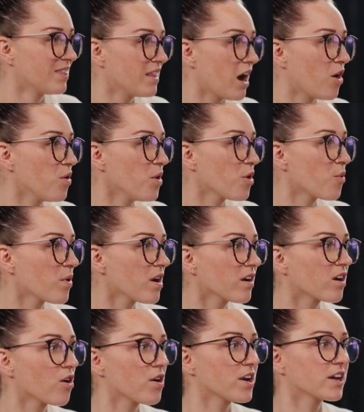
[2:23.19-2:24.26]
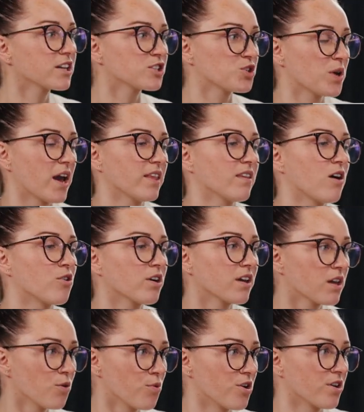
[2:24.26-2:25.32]
Now we are going to add our
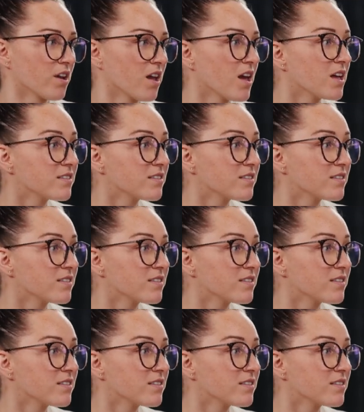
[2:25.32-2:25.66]
keyword.